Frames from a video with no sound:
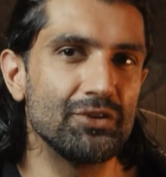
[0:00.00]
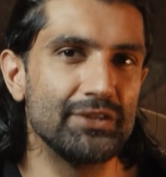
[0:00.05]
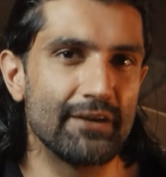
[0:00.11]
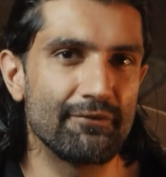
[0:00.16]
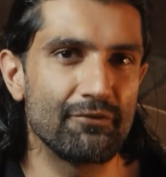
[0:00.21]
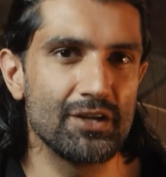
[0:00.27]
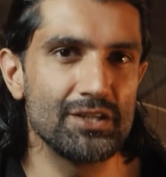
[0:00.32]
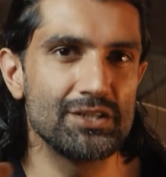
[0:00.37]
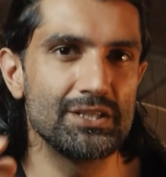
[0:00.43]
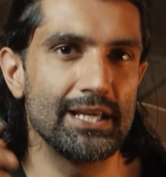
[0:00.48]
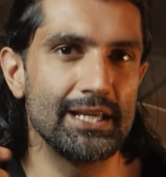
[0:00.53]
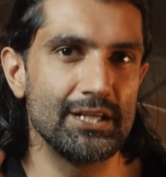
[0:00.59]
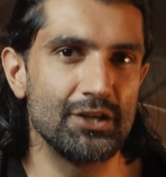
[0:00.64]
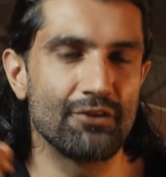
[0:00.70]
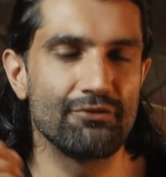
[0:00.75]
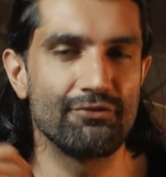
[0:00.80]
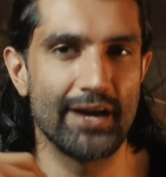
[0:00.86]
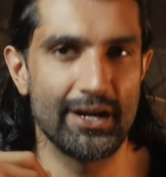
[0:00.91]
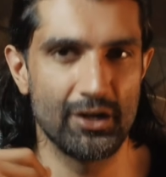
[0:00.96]
difference in your
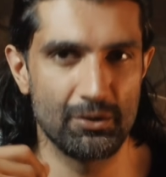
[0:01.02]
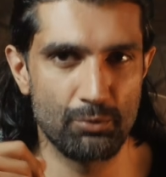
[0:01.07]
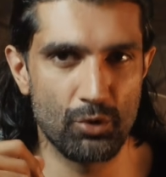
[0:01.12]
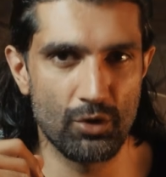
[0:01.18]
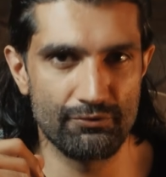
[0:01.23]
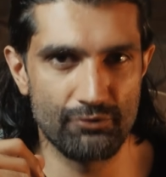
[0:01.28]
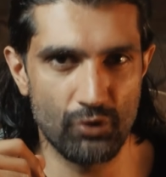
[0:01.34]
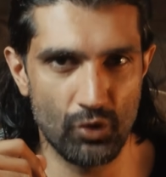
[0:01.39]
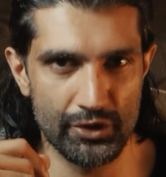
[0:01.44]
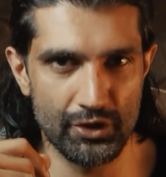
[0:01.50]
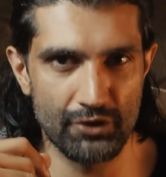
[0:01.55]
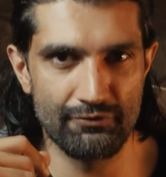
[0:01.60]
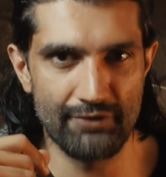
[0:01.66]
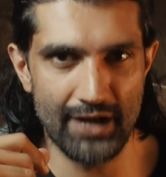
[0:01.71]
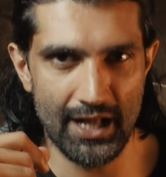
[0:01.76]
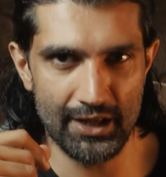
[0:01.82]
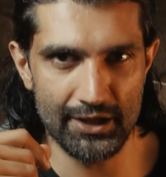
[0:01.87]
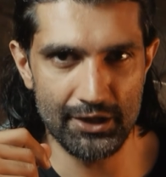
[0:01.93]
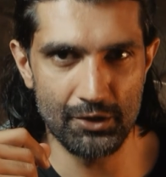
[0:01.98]
final portfolio
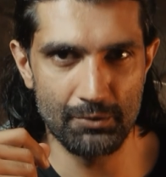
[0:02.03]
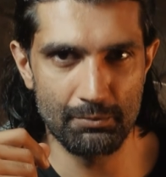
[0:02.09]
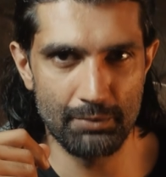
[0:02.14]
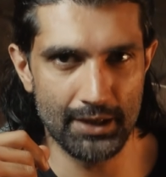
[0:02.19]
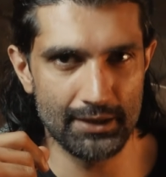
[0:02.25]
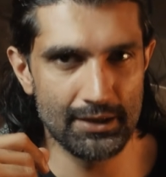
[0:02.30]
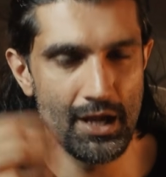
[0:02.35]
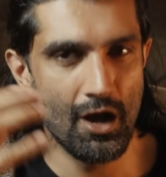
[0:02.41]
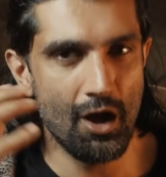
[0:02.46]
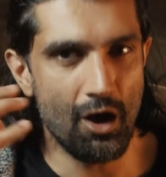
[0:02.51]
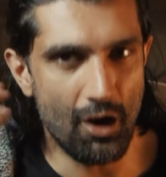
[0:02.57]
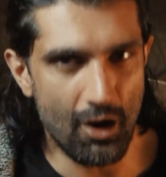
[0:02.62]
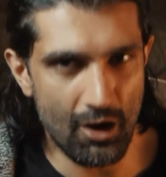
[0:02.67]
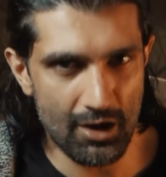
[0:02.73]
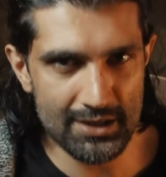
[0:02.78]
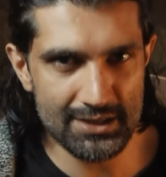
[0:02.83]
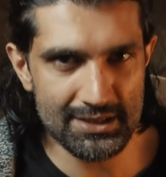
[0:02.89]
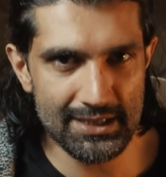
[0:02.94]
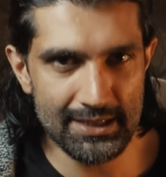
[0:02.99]
value. But
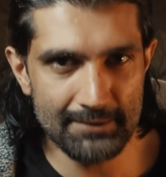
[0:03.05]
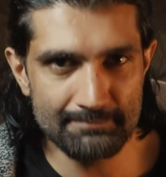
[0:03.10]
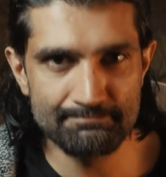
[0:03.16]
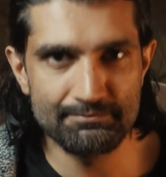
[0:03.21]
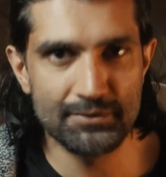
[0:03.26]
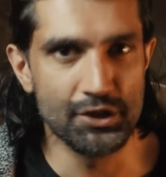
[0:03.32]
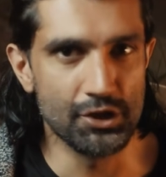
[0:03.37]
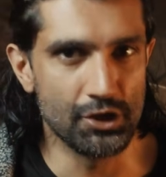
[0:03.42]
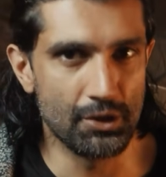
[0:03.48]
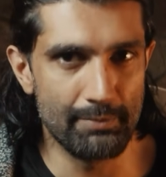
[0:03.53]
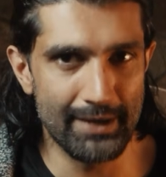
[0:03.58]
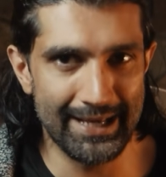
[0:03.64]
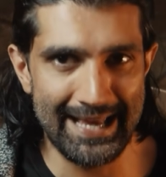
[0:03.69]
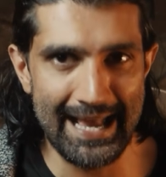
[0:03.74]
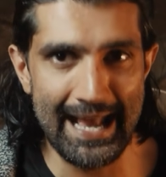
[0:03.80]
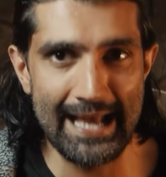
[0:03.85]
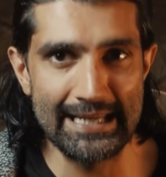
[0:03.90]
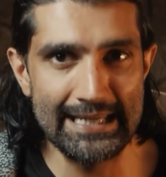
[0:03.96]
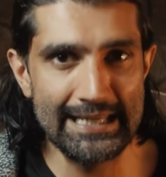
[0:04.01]
honestly, you could pick
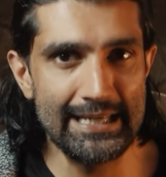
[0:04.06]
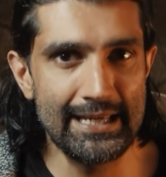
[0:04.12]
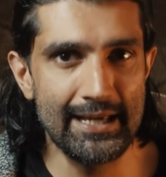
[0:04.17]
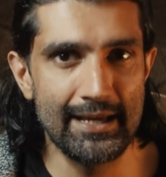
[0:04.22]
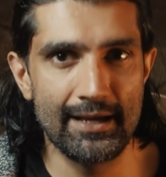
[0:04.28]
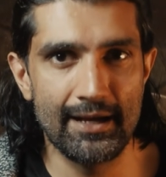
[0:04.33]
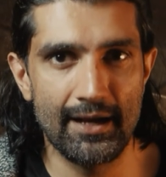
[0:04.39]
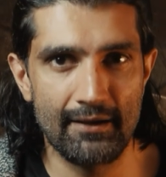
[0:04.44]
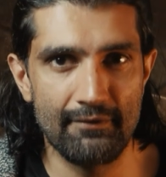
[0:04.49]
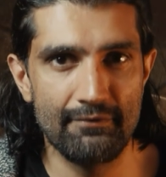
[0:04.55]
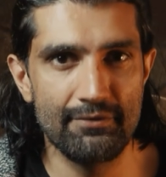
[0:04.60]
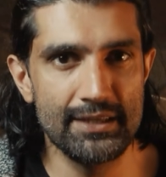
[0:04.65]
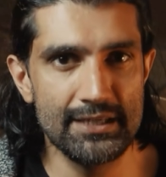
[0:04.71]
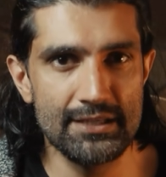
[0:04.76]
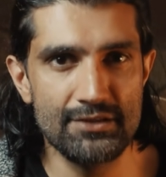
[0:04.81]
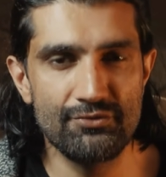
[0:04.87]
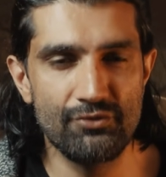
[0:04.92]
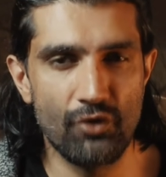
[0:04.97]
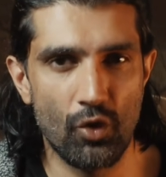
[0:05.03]
any of
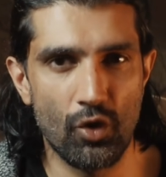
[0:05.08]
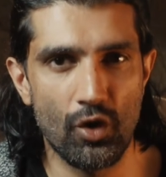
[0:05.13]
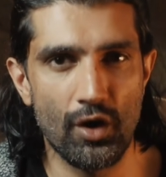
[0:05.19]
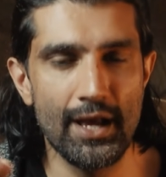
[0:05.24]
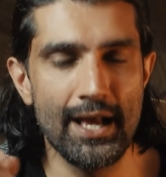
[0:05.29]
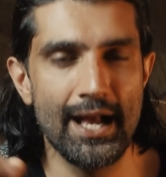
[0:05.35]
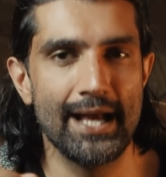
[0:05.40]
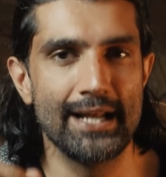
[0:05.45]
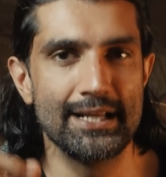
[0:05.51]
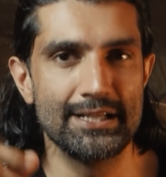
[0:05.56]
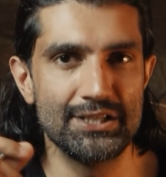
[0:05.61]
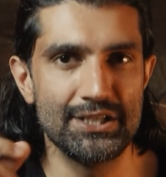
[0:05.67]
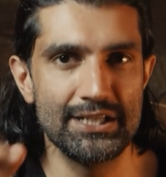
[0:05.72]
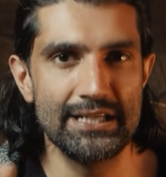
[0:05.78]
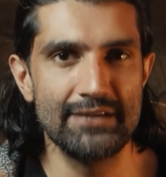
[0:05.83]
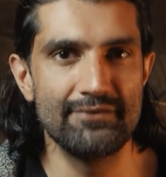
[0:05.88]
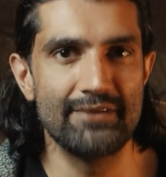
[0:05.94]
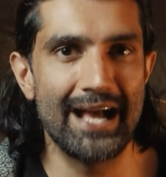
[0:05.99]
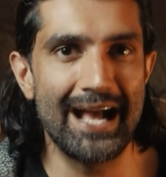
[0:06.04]
these 4 and
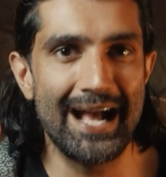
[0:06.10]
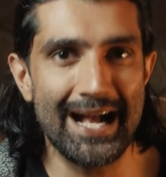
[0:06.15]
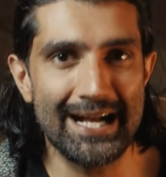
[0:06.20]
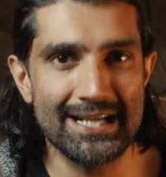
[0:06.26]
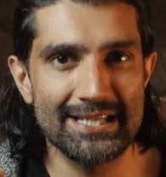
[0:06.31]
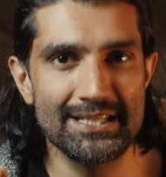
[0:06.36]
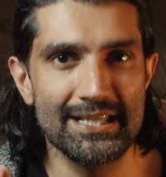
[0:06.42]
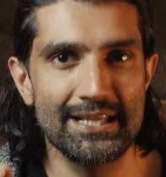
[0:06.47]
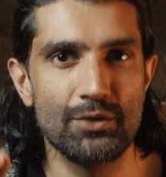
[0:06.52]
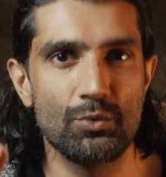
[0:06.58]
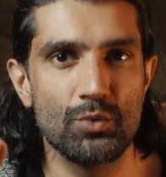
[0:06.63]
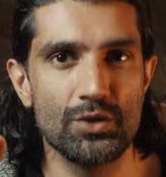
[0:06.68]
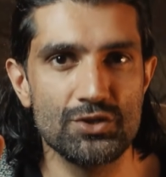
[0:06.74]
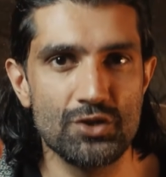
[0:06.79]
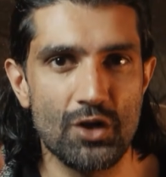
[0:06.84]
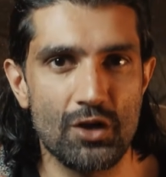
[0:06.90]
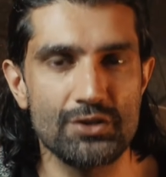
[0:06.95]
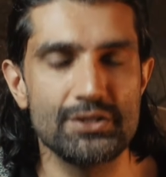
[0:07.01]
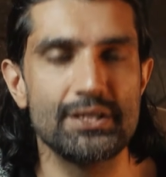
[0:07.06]
achieve excellent
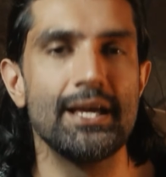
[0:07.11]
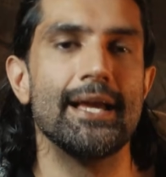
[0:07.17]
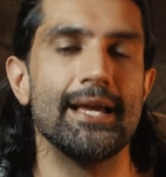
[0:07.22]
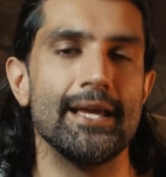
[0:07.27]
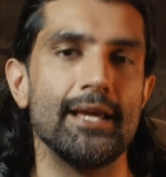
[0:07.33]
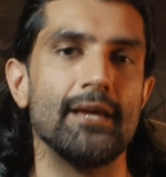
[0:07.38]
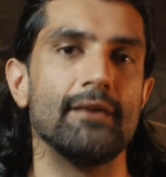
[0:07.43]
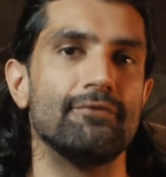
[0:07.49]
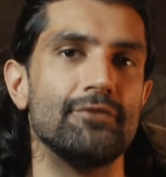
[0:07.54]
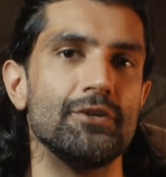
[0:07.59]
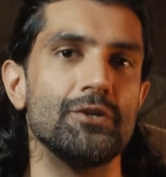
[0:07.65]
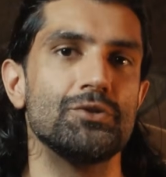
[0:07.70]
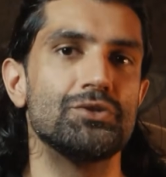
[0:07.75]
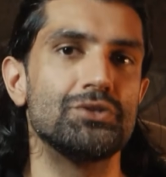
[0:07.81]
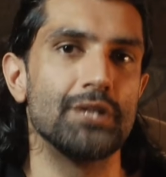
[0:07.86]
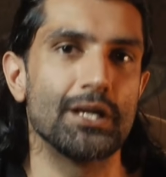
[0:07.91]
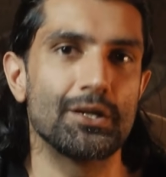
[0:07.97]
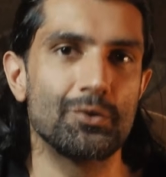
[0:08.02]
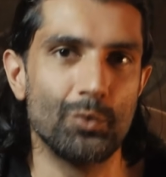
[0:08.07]
results if you
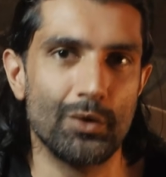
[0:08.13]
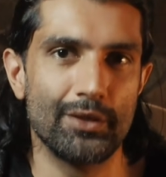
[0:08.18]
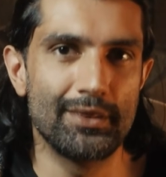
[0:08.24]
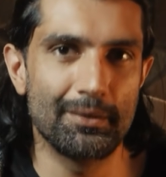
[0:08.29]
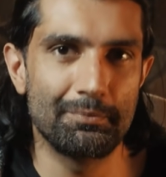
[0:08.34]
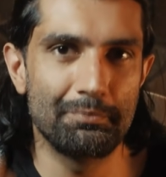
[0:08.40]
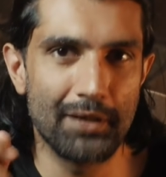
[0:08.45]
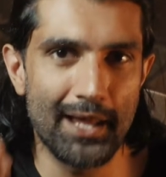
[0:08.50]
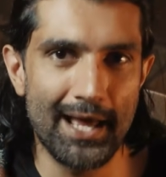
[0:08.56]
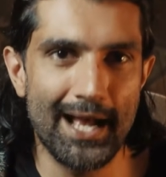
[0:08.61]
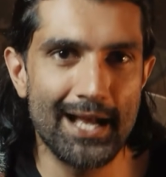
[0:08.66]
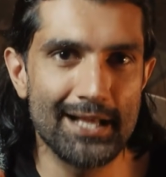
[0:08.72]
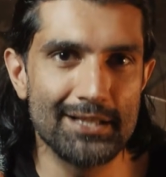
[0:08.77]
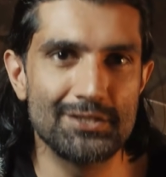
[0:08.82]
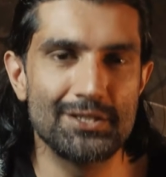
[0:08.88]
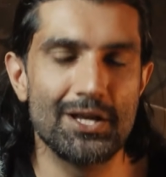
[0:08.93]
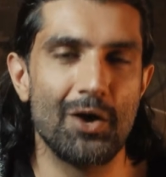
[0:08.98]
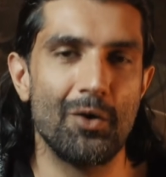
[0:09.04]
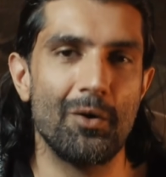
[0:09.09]
stick with the plan.
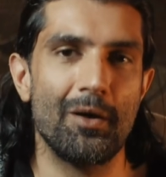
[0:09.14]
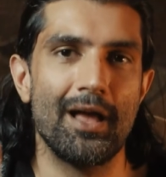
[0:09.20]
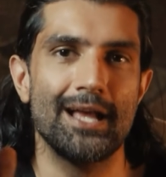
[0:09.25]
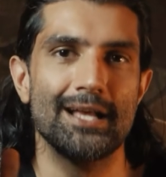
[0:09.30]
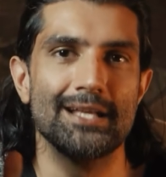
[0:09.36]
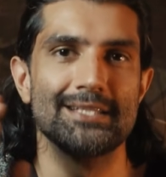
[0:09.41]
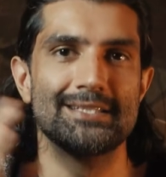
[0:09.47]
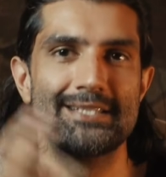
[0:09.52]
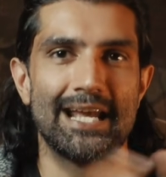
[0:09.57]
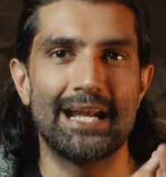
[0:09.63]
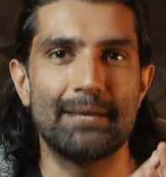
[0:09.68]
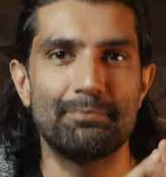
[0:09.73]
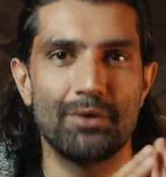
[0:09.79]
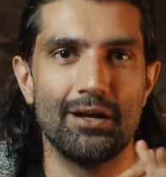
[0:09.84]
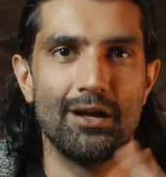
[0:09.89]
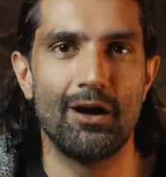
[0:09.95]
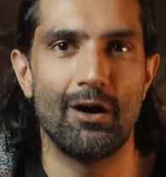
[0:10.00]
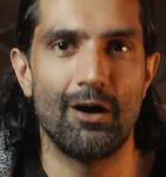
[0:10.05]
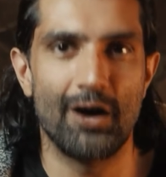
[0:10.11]
So set up
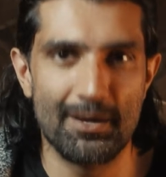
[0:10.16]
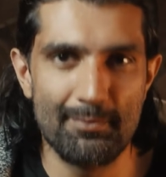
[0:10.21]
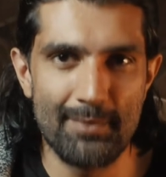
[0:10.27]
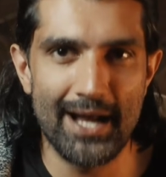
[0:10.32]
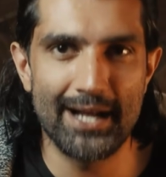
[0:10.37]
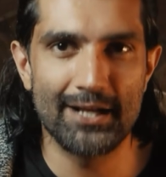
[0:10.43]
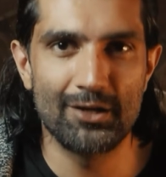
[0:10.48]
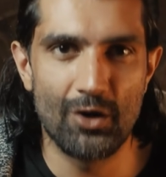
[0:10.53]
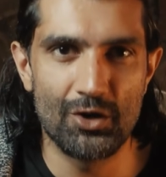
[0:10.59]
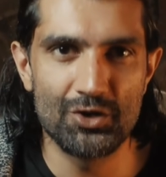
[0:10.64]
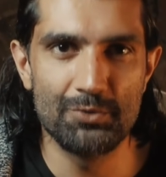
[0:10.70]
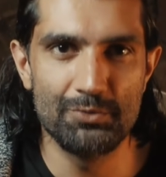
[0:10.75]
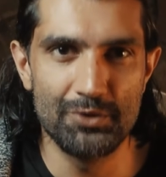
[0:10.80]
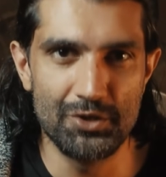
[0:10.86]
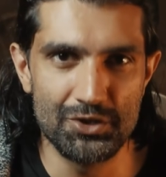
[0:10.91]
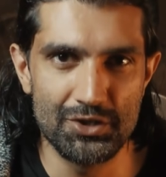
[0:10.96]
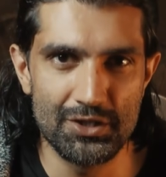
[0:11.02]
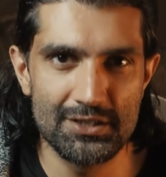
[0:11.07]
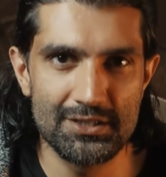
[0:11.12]
automatic
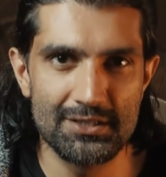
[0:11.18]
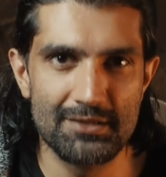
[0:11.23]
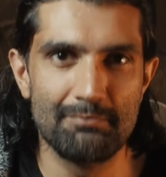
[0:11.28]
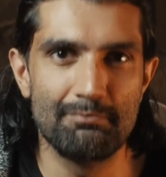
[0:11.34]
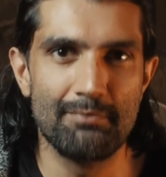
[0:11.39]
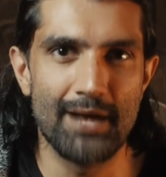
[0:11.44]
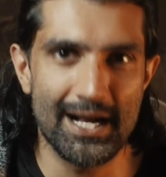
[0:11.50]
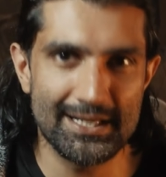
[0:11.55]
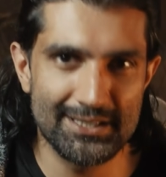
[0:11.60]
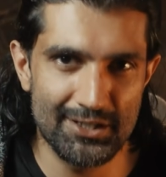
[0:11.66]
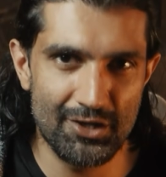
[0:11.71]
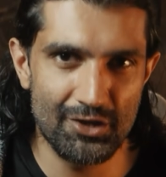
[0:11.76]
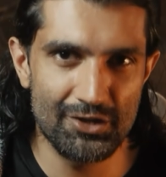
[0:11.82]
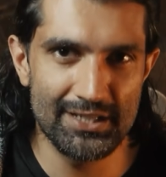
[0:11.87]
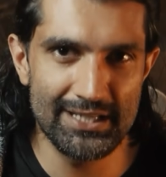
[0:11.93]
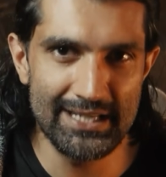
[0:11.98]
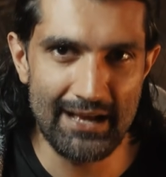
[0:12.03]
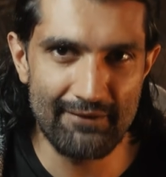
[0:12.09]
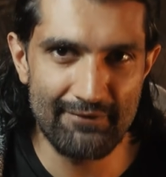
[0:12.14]
contributions, max out your
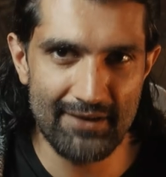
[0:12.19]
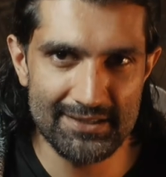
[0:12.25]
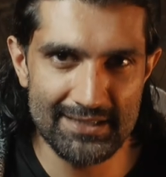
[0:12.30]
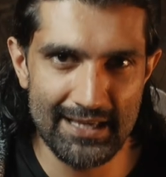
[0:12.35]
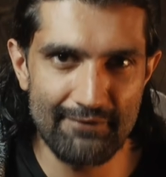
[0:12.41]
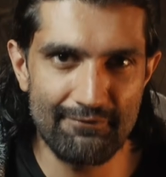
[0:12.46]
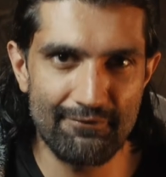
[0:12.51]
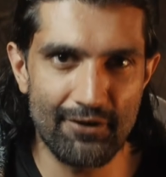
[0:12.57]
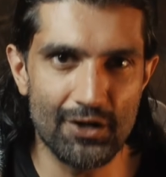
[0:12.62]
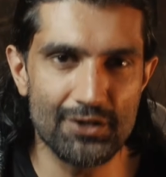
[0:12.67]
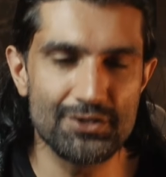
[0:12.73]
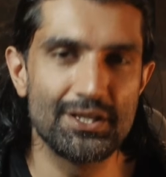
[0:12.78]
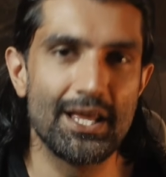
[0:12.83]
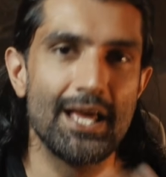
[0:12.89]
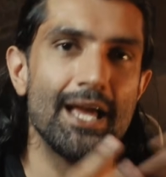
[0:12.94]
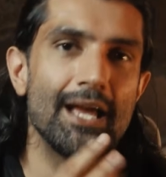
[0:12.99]
TFSA first,